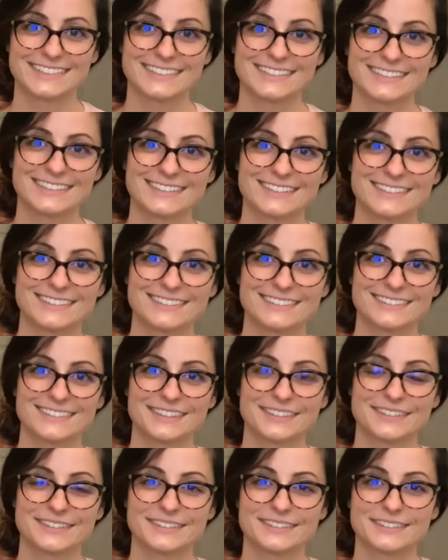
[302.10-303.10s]

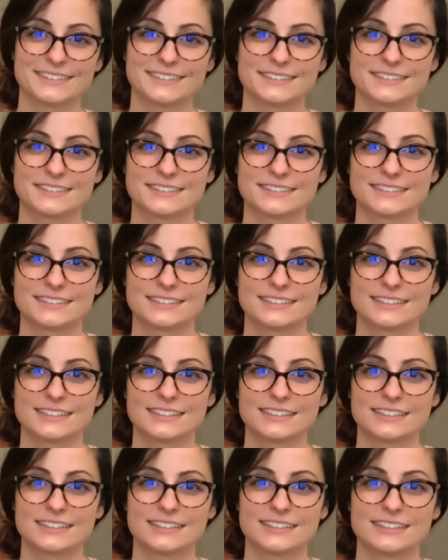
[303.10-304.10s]

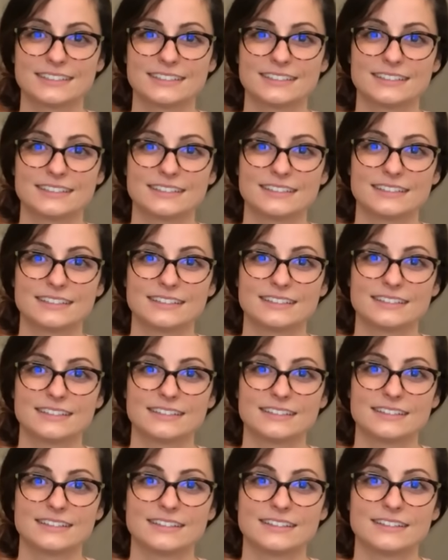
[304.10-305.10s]

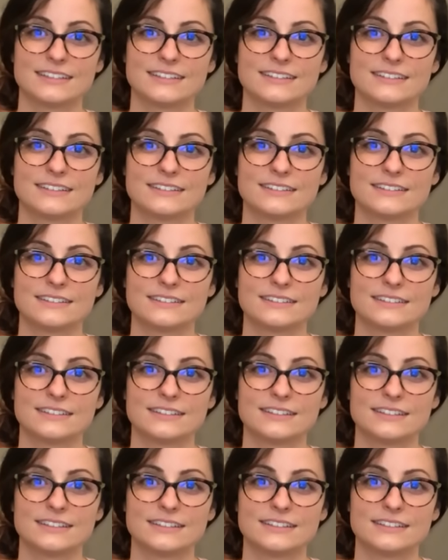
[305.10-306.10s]

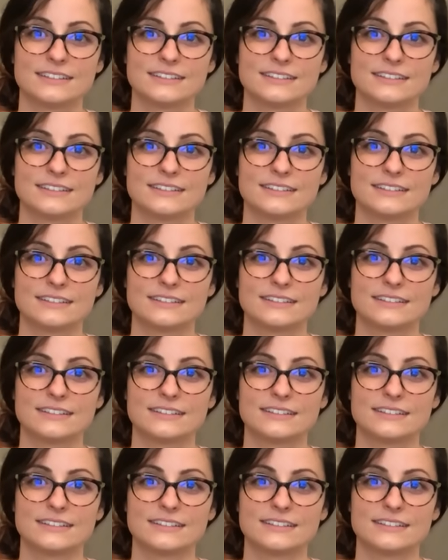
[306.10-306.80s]
[no speech]